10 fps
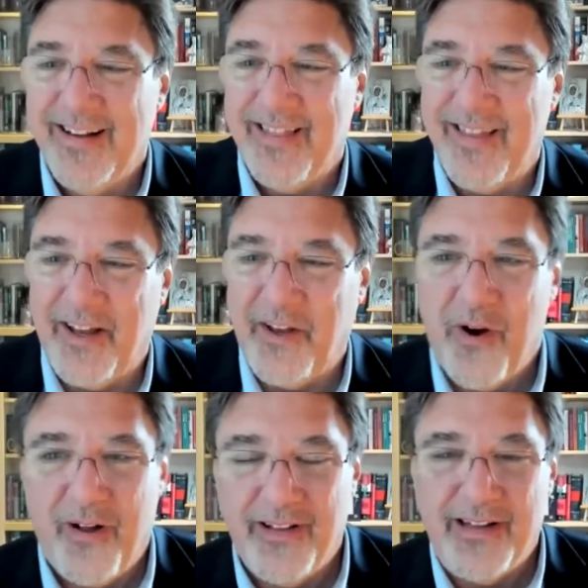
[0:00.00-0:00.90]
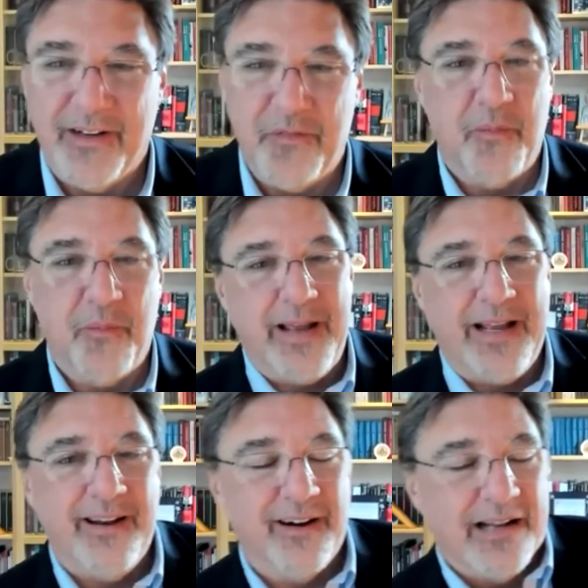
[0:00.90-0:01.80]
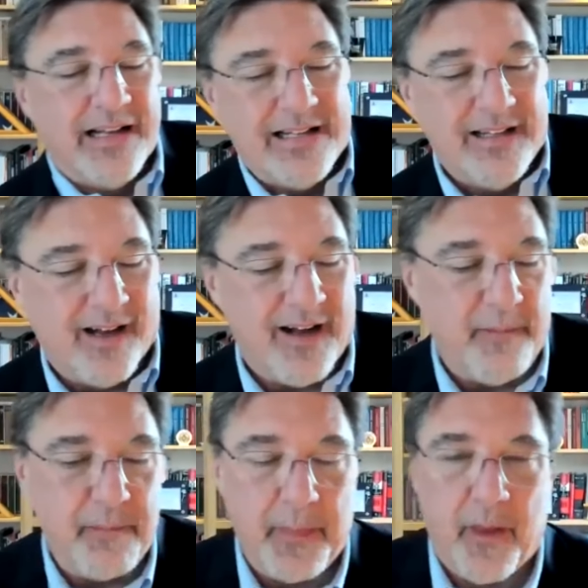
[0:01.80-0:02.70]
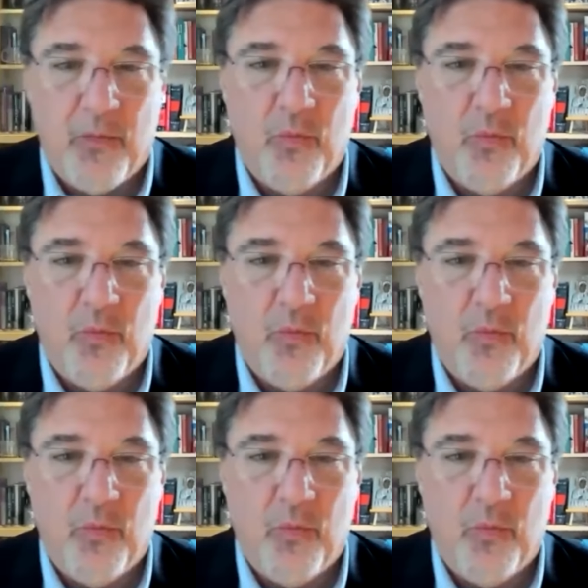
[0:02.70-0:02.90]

And thank you all uh, for being here. Um,